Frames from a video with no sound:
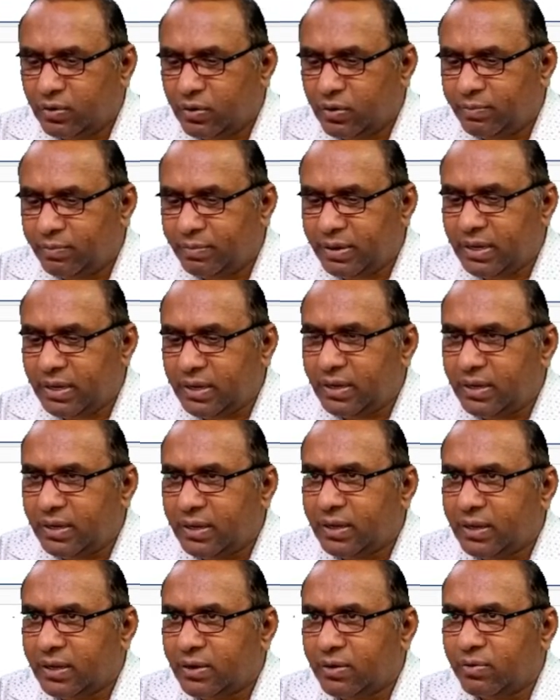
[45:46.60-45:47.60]
comma
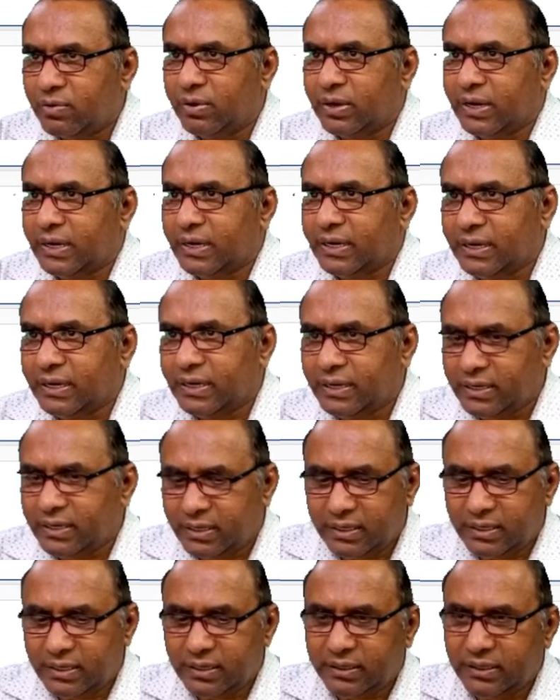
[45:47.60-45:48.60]
colon,
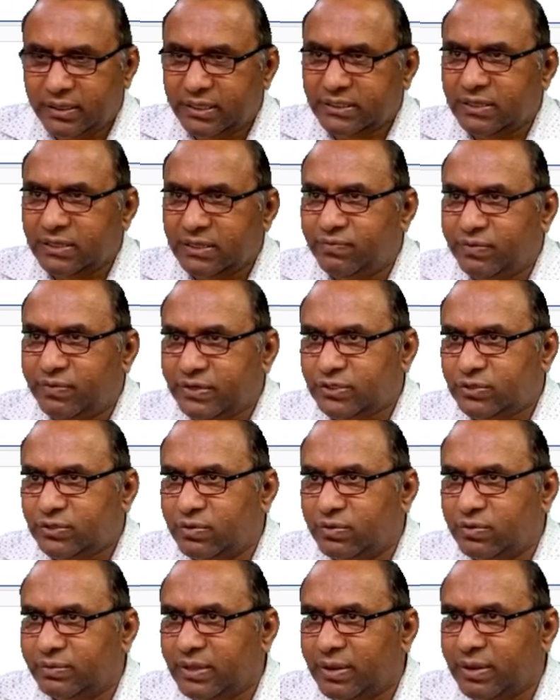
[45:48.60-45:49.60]
This is the first
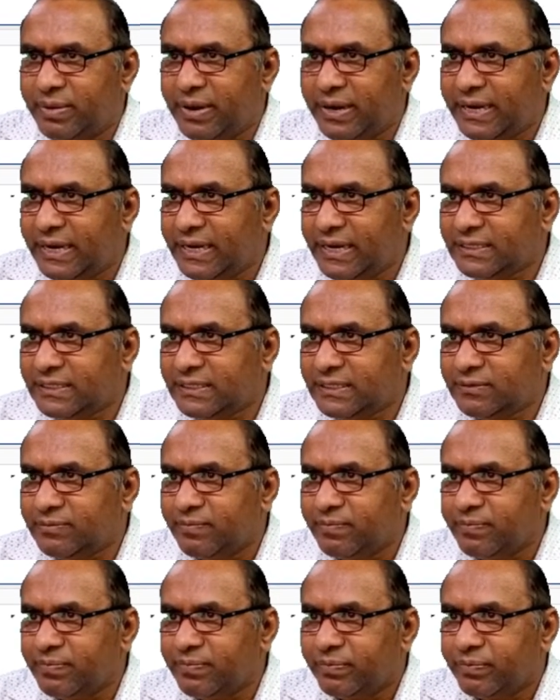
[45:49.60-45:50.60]
row of the matrix.
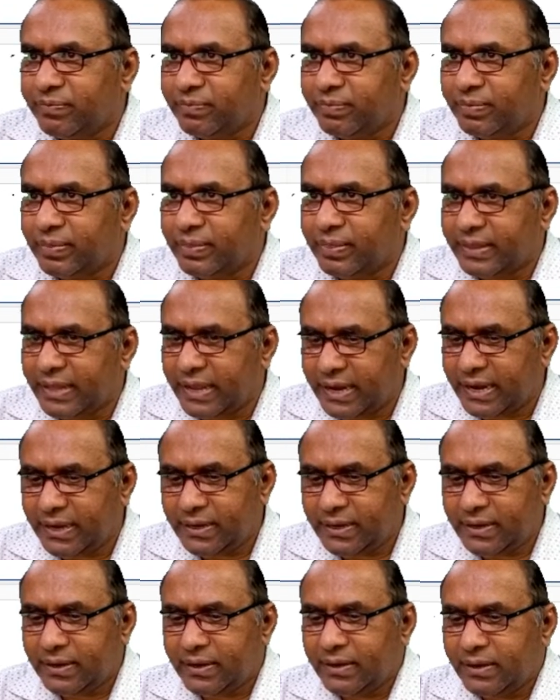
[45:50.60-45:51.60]

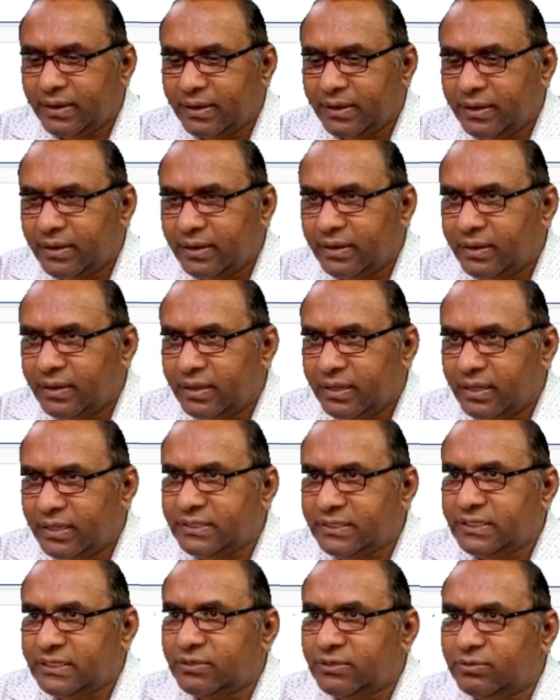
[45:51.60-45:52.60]
Then A
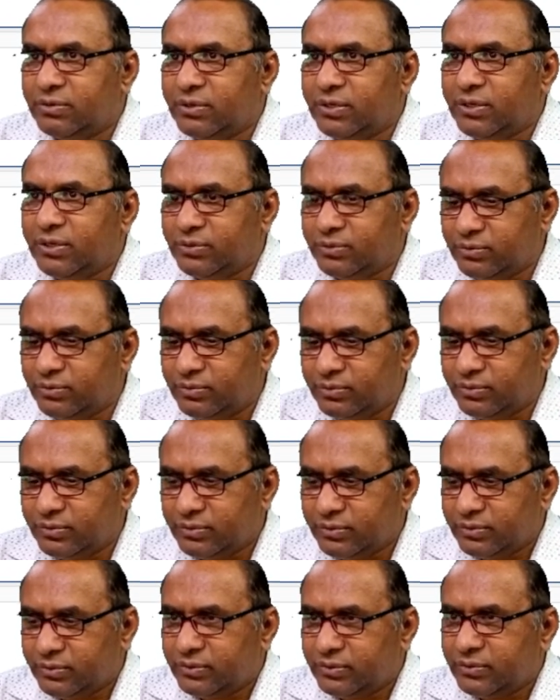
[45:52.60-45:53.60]
is equal to
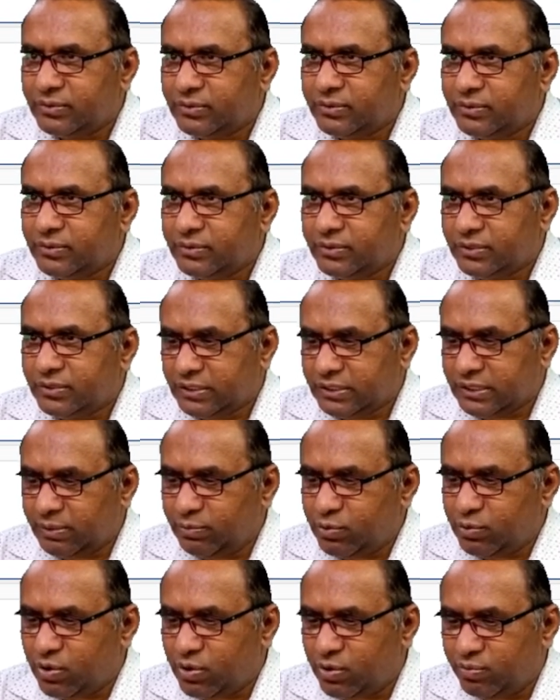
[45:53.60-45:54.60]

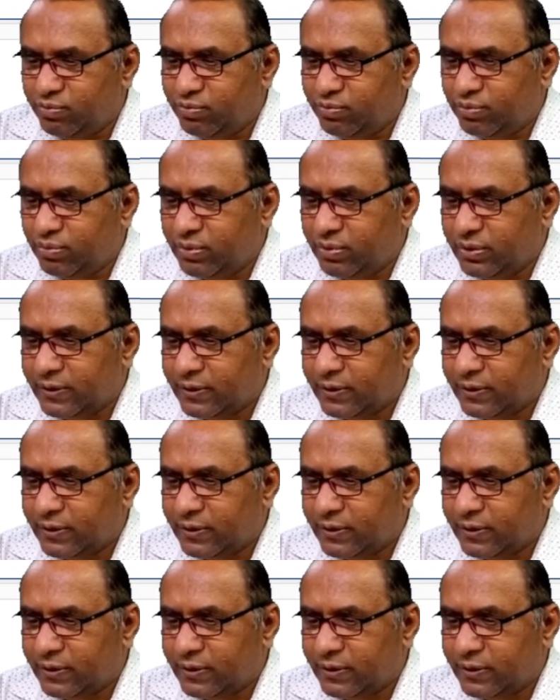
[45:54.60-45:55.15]
sum of,